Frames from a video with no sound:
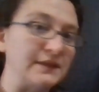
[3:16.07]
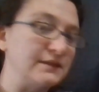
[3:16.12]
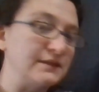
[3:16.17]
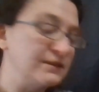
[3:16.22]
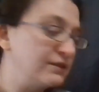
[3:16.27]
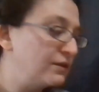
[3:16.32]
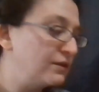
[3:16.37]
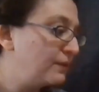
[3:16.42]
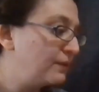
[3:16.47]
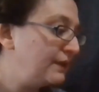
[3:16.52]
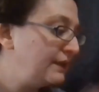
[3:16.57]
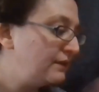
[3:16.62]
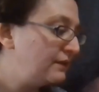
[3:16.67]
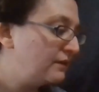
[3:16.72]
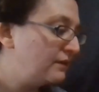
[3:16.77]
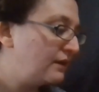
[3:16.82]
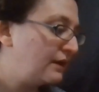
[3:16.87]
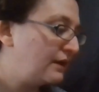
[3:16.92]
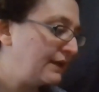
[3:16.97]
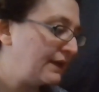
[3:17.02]
So
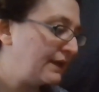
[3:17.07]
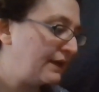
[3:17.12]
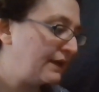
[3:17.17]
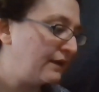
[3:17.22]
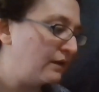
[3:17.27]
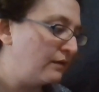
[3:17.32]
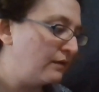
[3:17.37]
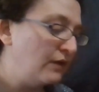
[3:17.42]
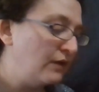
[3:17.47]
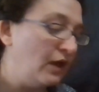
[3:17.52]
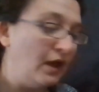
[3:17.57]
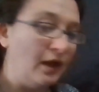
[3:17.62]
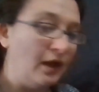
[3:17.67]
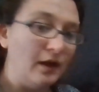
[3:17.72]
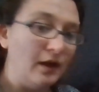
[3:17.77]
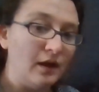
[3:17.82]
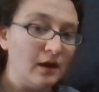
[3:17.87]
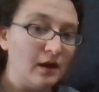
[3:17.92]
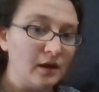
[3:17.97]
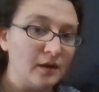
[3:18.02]
here I have
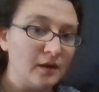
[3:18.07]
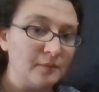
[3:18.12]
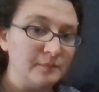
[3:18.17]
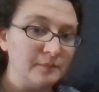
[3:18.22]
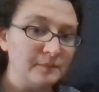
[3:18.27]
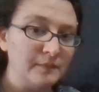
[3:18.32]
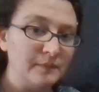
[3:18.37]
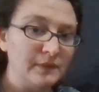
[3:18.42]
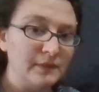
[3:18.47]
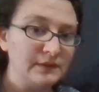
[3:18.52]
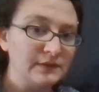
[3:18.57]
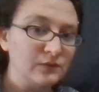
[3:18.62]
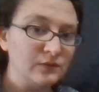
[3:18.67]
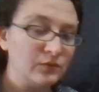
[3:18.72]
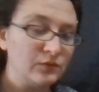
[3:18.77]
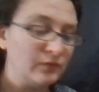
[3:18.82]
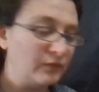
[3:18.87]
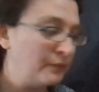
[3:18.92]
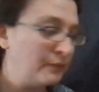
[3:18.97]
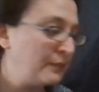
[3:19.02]

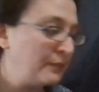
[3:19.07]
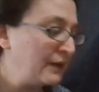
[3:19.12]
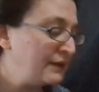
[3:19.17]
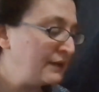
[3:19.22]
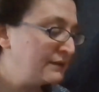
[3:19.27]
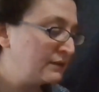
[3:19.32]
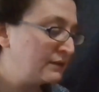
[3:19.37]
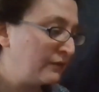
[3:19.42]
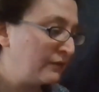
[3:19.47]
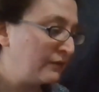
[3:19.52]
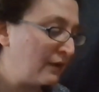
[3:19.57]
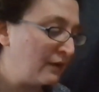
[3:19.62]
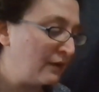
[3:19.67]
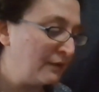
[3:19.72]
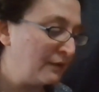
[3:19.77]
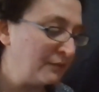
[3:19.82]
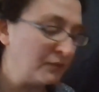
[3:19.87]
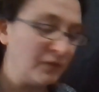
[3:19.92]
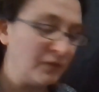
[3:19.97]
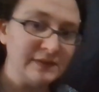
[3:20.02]
sort of the base of how
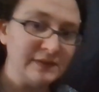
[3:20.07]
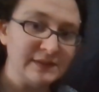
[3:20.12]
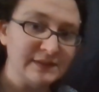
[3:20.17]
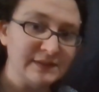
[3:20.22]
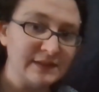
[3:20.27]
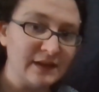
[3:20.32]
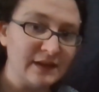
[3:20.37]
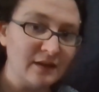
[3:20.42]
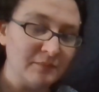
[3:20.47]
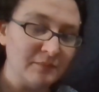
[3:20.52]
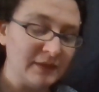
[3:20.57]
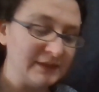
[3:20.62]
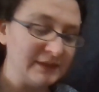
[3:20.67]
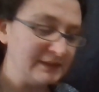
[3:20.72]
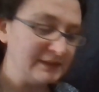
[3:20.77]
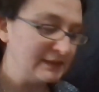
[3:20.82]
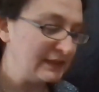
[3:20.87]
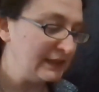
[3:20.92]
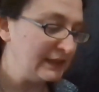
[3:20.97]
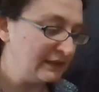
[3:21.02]
I'm going to set up my
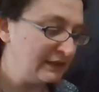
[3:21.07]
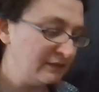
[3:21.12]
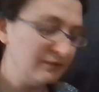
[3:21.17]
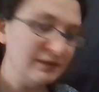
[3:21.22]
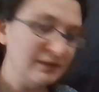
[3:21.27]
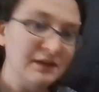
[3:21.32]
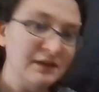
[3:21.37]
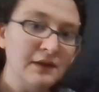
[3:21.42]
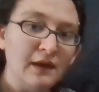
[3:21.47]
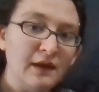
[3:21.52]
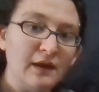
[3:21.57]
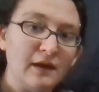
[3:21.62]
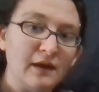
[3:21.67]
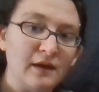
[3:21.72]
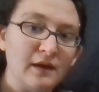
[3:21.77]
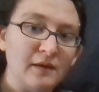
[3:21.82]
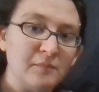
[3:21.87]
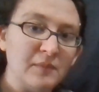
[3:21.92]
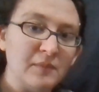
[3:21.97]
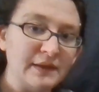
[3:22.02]
ski lift.
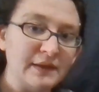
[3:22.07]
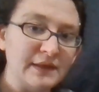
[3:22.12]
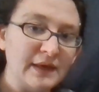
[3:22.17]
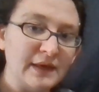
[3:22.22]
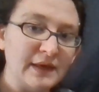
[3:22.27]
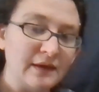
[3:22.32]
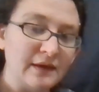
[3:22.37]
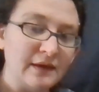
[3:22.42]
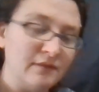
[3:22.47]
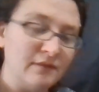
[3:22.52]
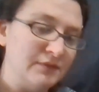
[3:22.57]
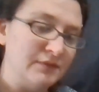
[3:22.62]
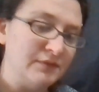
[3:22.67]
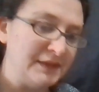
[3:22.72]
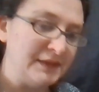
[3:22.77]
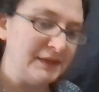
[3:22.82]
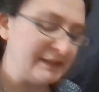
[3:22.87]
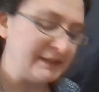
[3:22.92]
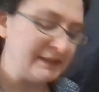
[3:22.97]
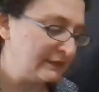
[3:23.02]
I have
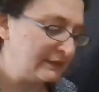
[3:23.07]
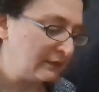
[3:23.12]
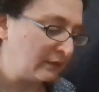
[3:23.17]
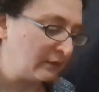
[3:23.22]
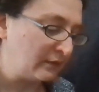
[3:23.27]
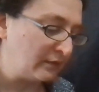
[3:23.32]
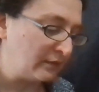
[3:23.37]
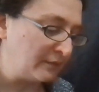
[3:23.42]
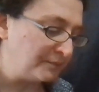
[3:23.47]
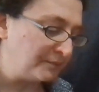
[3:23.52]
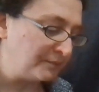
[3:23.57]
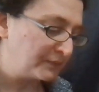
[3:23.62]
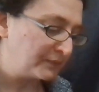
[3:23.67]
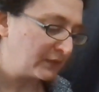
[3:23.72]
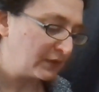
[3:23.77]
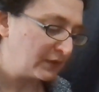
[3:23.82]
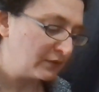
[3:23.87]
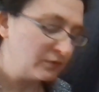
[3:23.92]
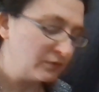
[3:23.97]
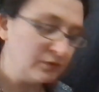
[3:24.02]
this
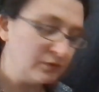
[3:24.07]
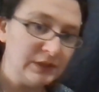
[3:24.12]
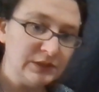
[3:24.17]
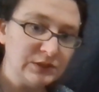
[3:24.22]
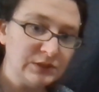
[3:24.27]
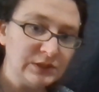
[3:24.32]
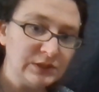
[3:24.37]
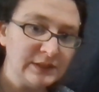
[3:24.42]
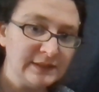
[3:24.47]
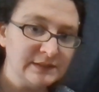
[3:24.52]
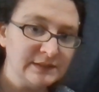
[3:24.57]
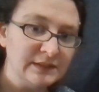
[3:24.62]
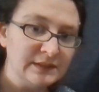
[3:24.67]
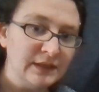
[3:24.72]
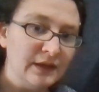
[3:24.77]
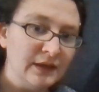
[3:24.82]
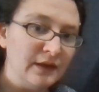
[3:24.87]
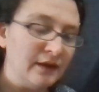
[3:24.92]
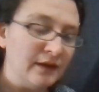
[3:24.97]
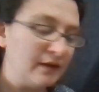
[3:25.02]
cookie sheet,
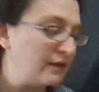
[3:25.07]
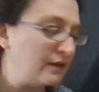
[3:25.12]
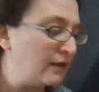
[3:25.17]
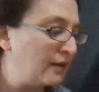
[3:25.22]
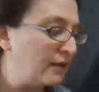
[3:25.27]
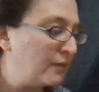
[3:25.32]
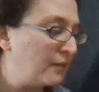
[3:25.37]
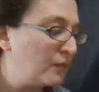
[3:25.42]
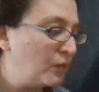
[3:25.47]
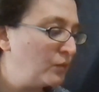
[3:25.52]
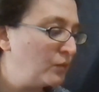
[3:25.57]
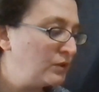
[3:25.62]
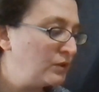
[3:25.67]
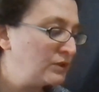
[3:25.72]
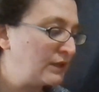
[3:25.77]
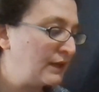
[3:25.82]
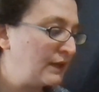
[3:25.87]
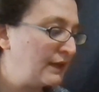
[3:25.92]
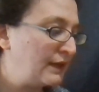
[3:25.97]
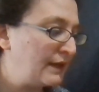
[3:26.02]

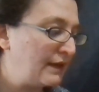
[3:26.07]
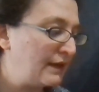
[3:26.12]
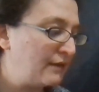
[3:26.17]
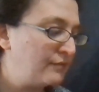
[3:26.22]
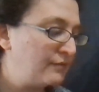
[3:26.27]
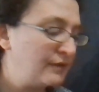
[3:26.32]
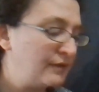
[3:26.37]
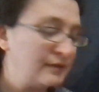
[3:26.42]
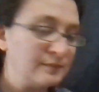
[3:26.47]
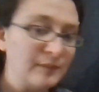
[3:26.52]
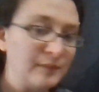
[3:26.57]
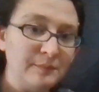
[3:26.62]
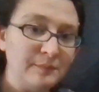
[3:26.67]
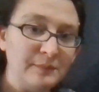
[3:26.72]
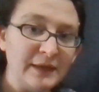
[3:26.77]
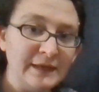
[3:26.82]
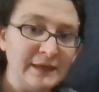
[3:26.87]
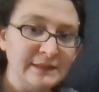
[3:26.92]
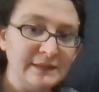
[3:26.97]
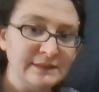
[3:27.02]
which I have as my
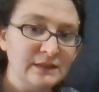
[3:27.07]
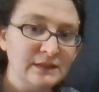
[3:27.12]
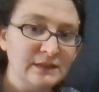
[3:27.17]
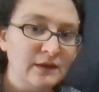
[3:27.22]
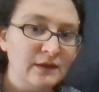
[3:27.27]
base.